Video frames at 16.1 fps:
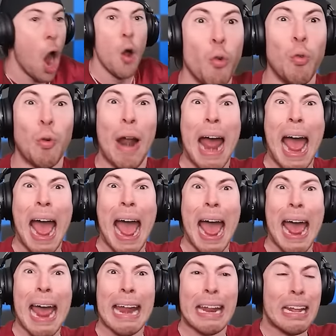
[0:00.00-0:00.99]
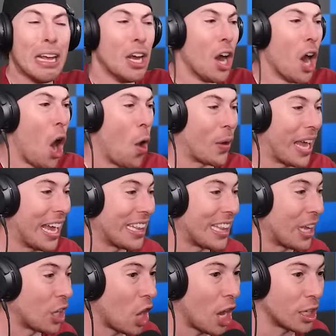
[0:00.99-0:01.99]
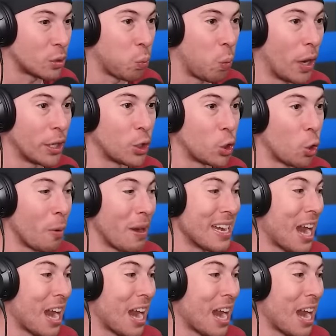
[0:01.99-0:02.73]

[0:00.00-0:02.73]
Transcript: Red! Okay, they lost one crewmate.